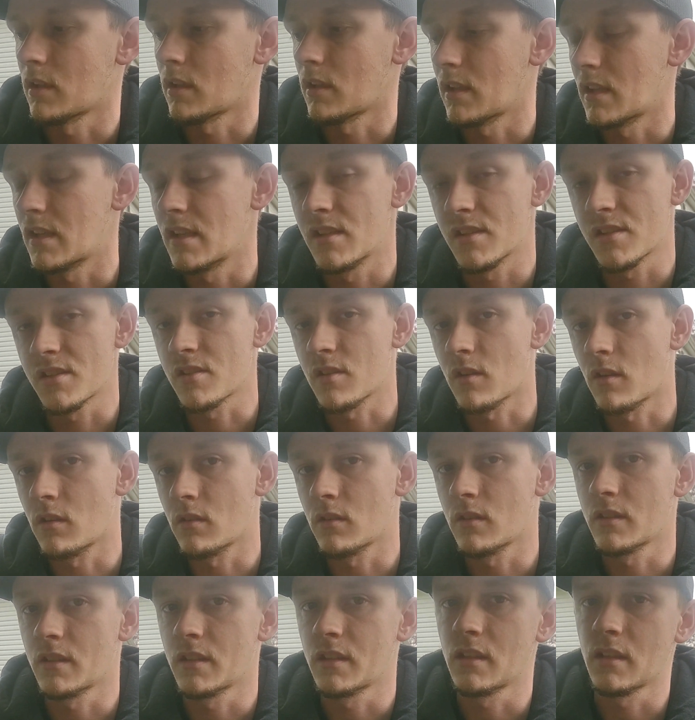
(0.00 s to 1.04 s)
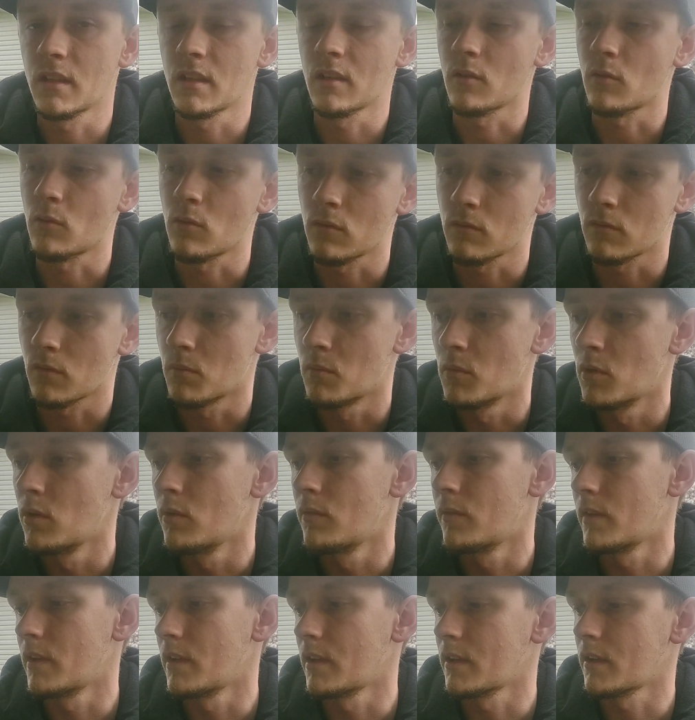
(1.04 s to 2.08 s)
installing or
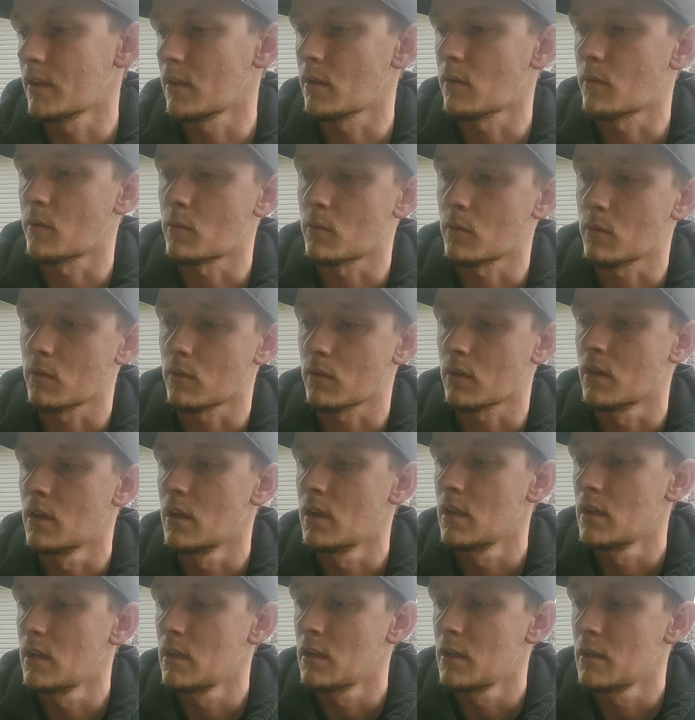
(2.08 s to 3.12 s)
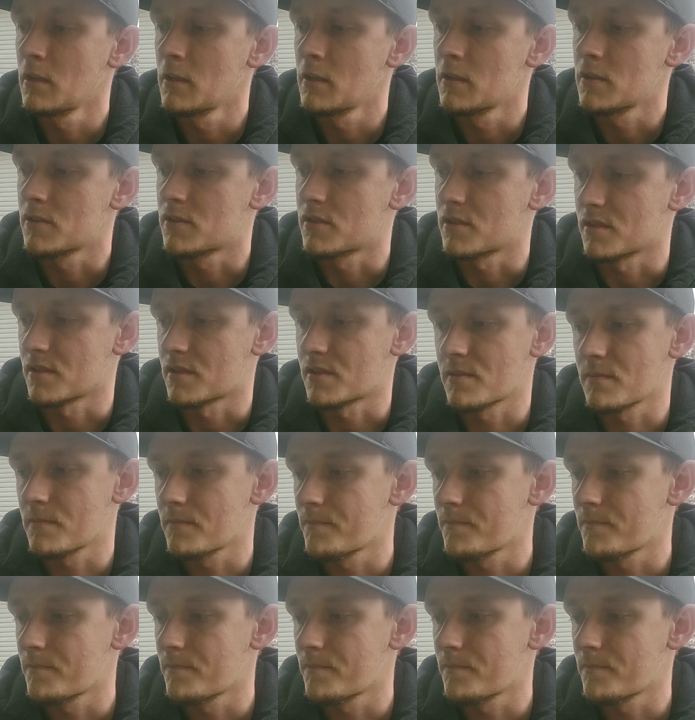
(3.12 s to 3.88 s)
removing or just